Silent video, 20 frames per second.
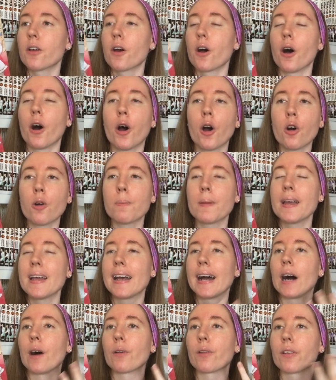hope,
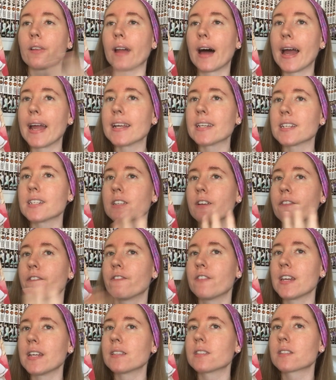how light
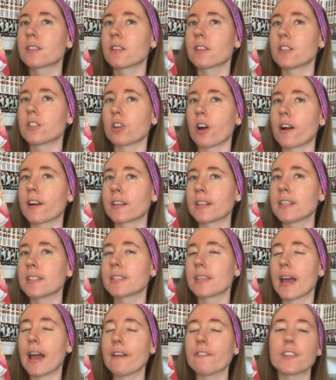defeats the
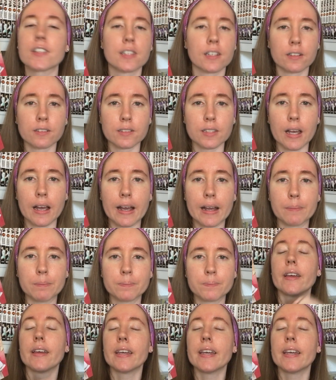darkness every single time.